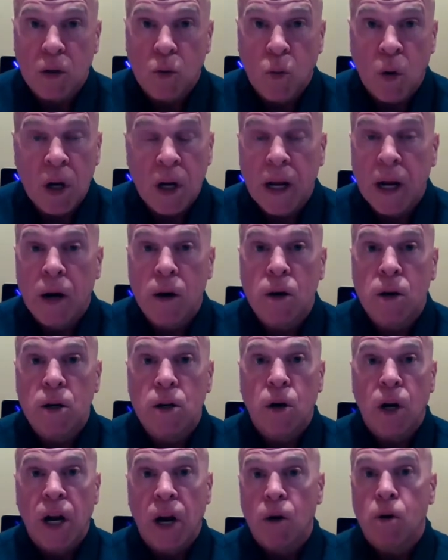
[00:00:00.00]
What
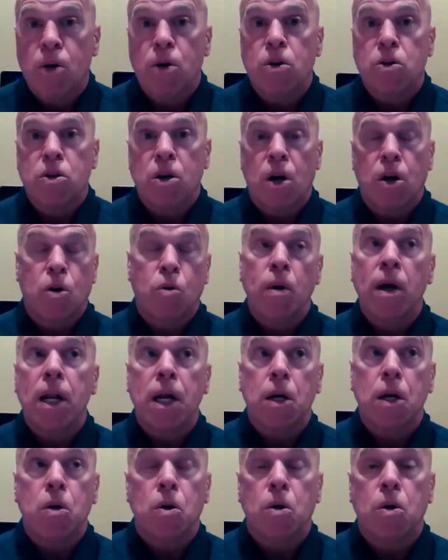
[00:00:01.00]
errors are
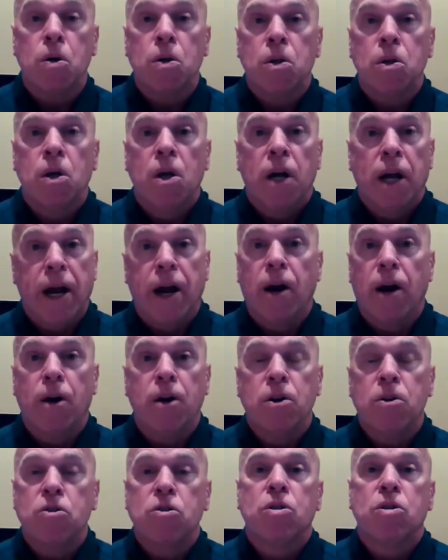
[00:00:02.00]
critical
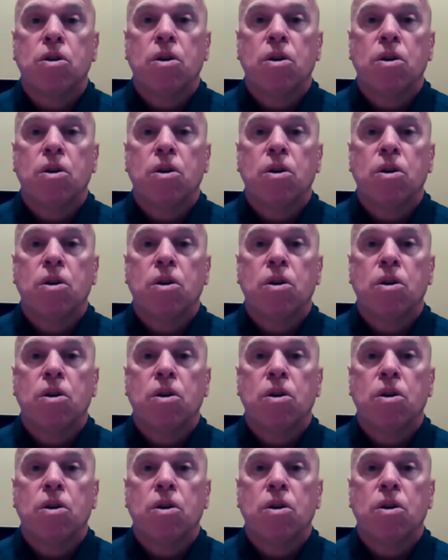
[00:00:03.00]
errors?